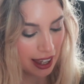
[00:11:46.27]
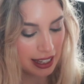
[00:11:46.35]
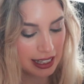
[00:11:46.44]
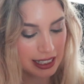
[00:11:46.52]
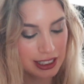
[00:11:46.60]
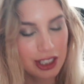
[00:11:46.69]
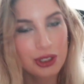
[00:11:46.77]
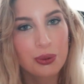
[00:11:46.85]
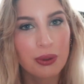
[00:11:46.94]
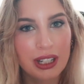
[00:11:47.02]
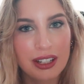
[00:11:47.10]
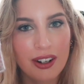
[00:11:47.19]
It is
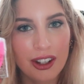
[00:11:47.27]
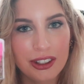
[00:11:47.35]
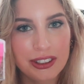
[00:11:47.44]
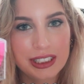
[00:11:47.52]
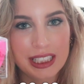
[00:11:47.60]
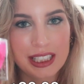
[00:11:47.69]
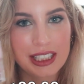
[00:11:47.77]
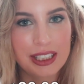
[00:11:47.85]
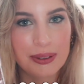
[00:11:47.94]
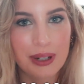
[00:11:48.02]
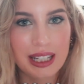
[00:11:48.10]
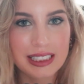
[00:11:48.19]
$20 in the
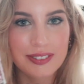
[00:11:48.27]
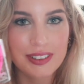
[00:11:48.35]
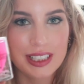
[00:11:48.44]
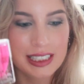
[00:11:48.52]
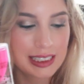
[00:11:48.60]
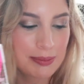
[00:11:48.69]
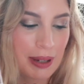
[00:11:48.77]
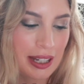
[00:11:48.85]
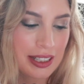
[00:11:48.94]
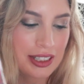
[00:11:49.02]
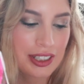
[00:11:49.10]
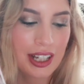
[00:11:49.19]
US for this
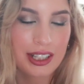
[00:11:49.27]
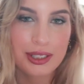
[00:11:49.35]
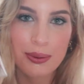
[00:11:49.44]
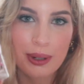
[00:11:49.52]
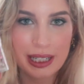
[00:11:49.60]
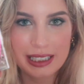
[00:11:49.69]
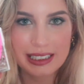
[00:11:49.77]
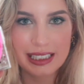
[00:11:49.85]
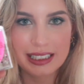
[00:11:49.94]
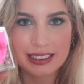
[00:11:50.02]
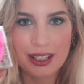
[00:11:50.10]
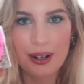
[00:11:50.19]
sponge and
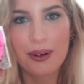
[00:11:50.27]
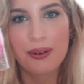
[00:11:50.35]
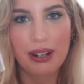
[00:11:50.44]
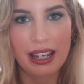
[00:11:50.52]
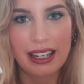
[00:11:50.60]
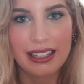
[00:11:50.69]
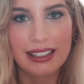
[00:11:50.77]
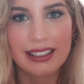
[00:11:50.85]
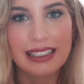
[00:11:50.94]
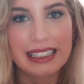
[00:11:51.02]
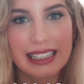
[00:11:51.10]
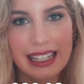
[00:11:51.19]
$26.08
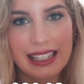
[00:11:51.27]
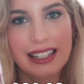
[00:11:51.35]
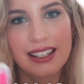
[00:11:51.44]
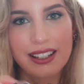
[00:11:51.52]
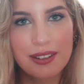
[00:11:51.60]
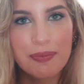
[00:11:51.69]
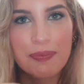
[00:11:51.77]
Canadian.